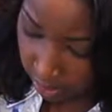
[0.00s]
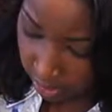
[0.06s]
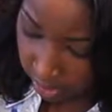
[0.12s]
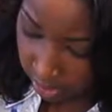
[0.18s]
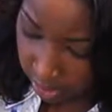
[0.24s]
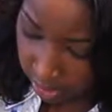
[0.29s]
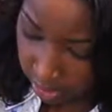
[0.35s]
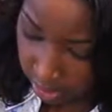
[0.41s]

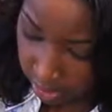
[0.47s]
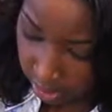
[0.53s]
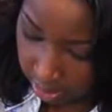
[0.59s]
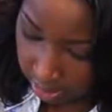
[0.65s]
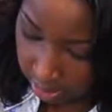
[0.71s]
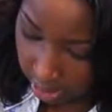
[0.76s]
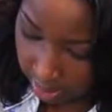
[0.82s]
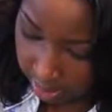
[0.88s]
wanted, you
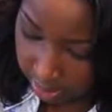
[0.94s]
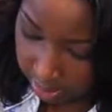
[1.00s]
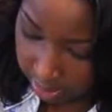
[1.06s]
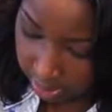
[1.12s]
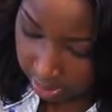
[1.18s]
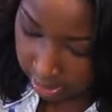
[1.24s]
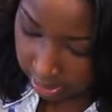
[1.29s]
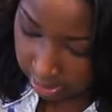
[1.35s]
can
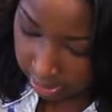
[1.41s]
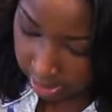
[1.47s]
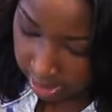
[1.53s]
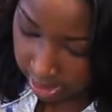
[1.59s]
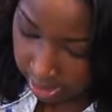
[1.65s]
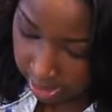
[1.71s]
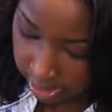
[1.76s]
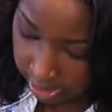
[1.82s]
probably
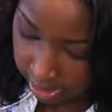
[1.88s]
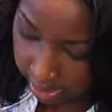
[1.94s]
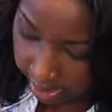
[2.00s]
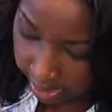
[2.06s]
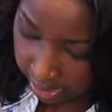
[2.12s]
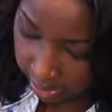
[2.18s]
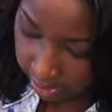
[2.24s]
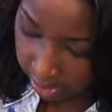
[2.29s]

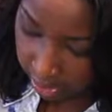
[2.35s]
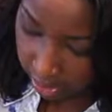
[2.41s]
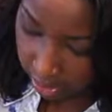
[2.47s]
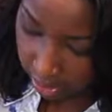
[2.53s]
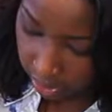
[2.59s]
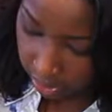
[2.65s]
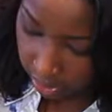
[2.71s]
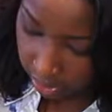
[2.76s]
lay out the
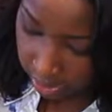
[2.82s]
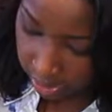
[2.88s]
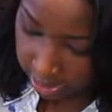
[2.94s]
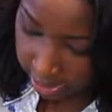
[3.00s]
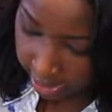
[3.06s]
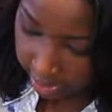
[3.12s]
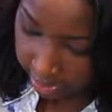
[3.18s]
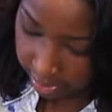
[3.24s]
whole
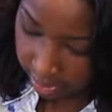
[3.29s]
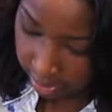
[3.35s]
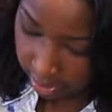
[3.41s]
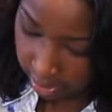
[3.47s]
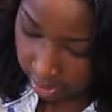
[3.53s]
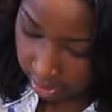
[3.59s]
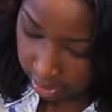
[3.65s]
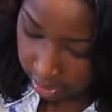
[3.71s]
entire
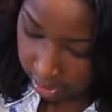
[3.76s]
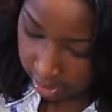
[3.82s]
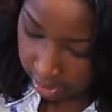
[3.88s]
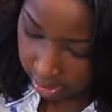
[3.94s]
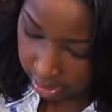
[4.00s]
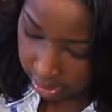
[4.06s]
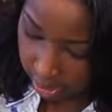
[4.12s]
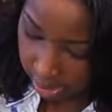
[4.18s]
thing.
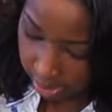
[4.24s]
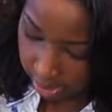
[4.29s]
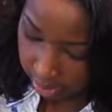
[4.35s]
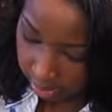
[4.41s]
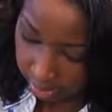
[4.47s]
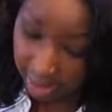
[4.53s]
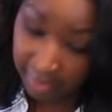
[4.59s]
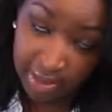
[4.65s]

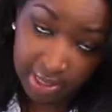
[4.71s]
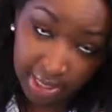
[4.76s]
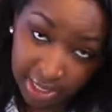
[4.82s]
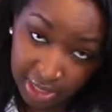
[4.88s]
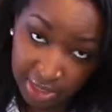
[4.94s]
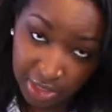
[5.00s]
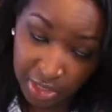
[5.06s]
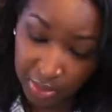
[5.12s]
Obviously I
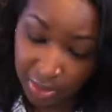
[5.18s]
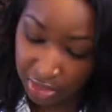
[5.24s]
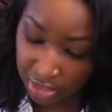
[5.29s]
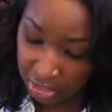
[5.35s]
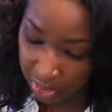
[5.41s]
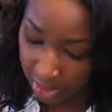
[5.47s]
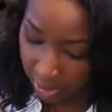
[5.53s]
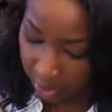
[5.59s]
didn't do it
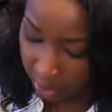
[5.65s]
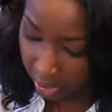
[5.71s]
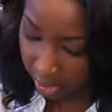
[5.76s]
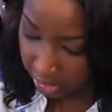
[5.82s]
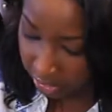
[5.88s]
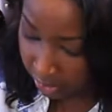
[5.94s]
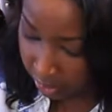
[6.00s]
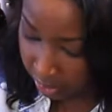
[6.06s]
just so I could
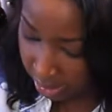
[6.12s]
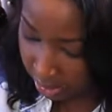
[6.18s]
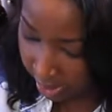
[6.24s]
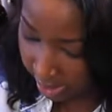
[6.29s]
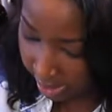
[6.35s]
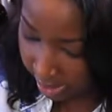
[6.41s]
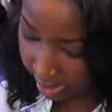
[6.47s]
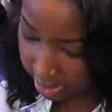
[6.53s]
walk through it with you
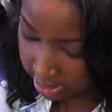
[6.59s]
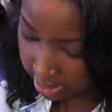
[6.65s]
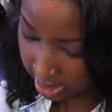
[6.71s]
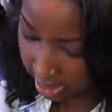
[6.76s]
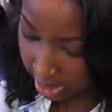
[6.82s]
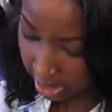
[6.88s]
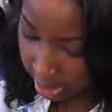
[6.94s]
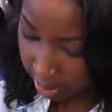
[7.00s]
guys,
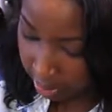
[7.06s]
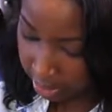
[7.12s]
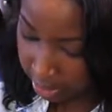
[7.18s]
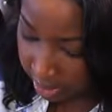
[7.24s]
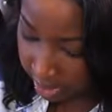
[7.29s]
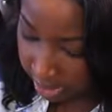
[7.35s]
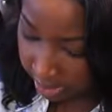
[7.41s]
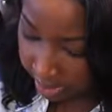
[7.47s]
but
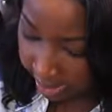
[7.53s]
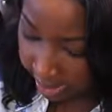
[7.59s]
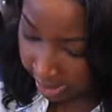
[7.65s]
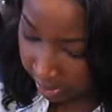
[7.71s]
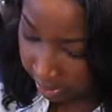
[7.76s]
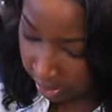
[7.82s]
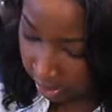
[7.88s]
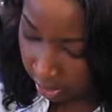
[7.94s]
you can lay
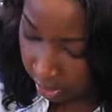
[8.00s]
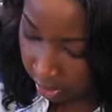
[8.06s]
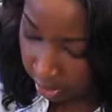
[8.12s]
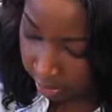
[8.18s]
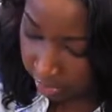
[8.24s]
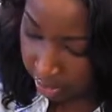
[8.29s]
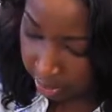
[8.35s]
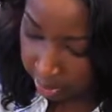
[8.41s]
out all
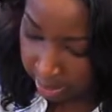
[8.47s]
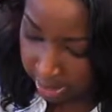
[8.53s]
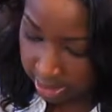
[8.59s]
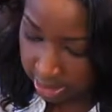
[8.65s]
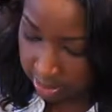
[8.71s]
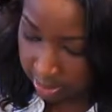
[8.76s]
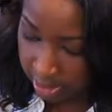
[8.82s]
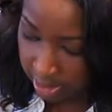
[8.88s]
of your
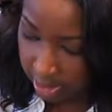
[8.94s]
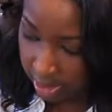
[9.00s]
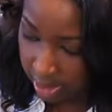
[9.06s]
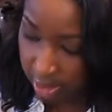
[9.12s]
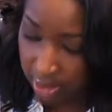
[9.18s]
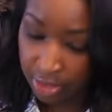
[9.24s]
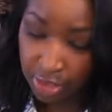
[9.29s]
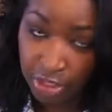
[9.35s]
placement
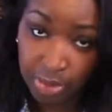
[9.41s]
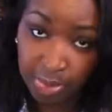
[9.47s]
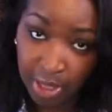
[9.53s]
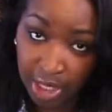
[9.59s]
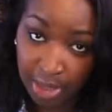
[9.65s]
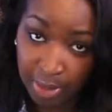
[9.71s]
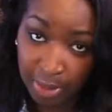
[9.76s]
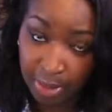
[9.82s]
and then just
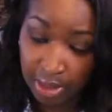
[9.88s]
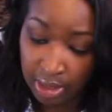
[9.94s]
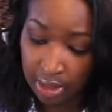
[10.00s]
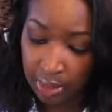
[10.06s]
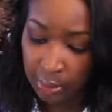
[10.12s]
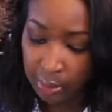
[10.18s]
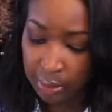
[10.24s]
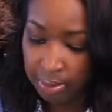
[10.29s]
pick them up and
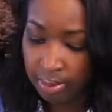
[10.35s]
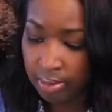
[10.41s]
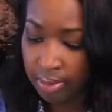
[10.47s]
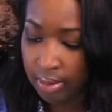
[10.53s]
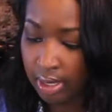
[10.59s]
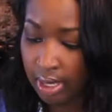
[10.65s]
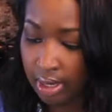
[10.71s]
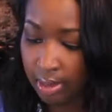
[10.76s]
glue them.
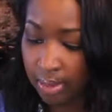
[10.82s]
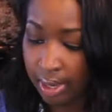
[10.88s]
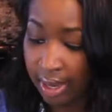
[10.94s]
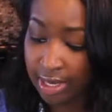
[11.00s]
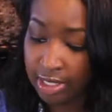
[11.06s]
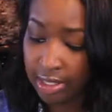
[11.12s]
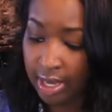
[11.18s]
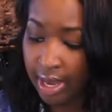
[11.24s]
I
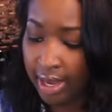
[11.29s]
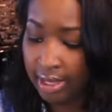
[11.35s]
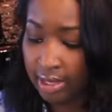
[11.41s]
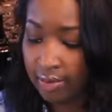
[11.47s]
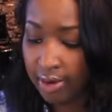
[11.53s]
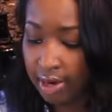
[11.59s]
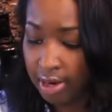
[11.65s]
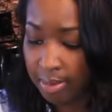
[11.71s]
actually
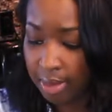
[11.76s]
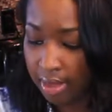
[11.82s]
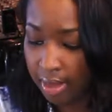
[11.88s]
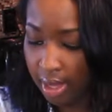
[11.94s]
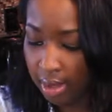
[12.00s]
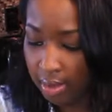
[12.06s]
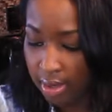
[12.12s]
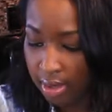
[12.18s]
highly recommend
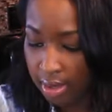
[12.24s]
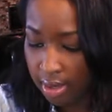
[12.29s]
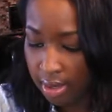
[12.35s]
that,